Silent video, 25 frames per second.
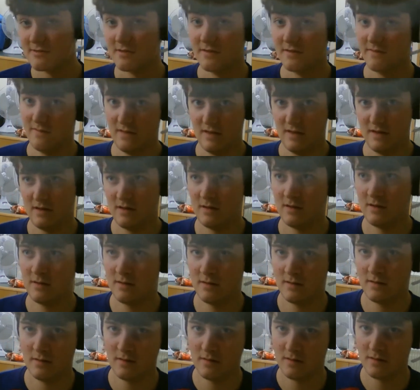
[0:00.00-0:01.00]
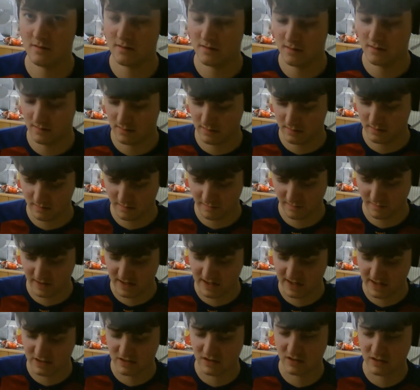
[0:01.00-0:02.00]
of the
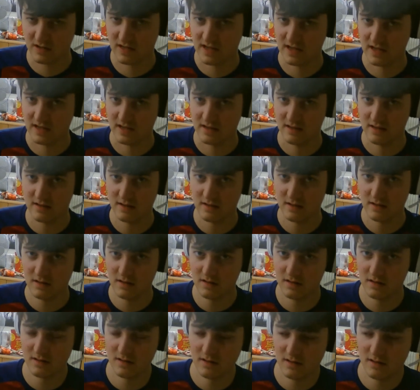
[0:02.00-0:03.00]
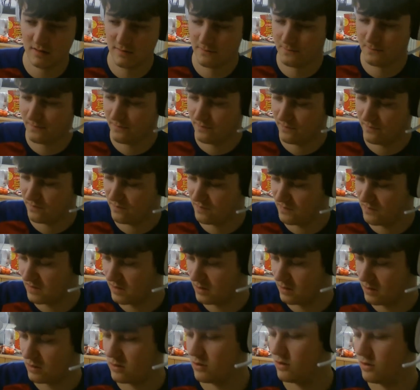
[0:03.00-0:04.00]
financial year.
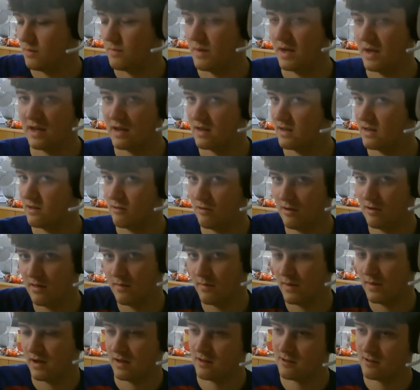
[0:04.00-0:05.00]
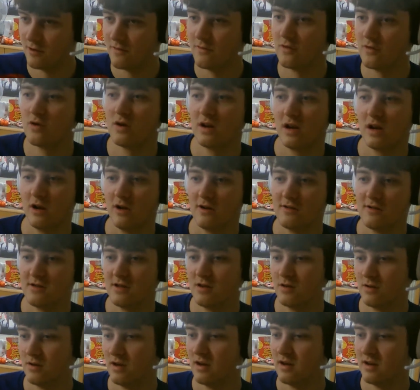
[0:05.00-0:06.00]
So you either make, so if you're in the loss, you
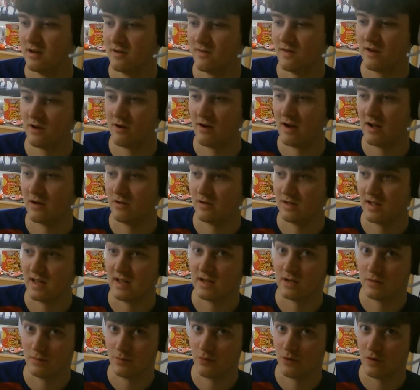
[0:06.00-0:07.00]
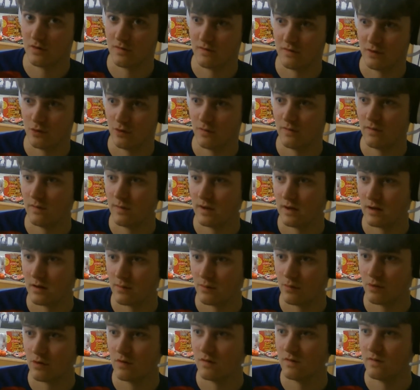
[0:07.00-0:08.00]
need to figure out how to get to profit, or if you're making a
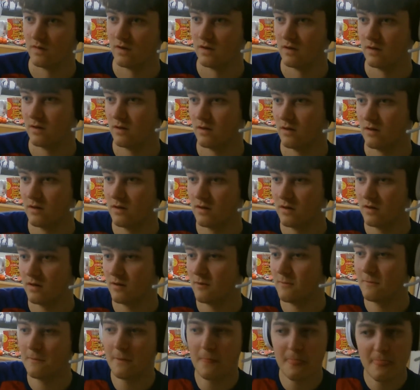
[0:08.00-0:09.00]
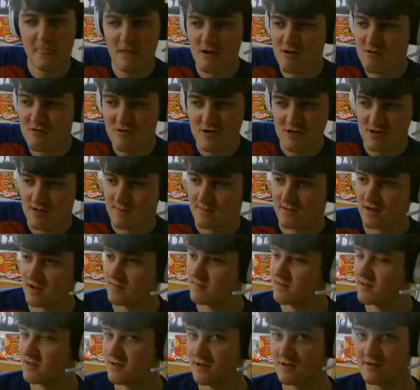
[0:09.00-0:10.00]
profit. Sometimes
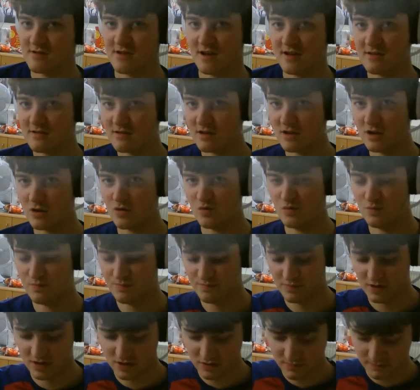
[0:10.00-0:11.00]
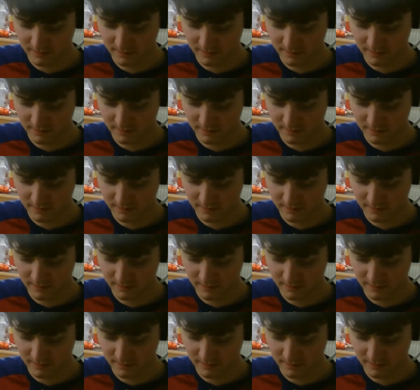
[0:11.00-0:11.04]
it's just nice to know, yeah?